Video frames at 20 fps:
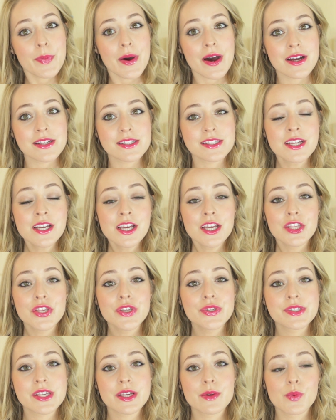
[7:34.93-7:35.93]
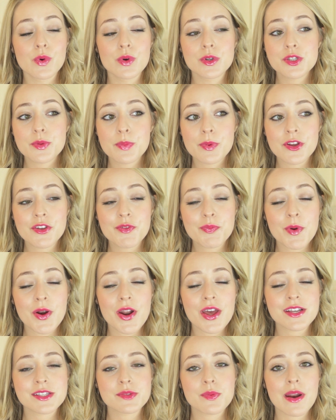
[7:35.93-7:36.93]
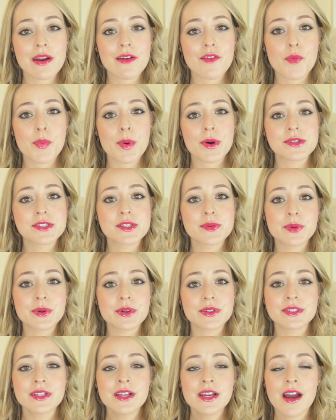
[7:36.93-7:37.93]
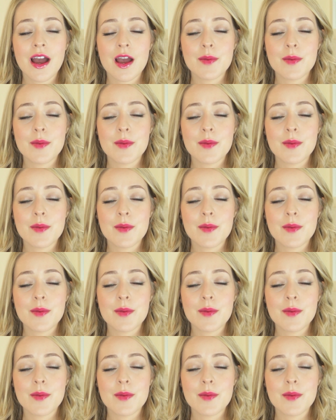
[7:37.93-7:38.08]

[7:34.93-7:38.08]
but using waterproof products wherever possible.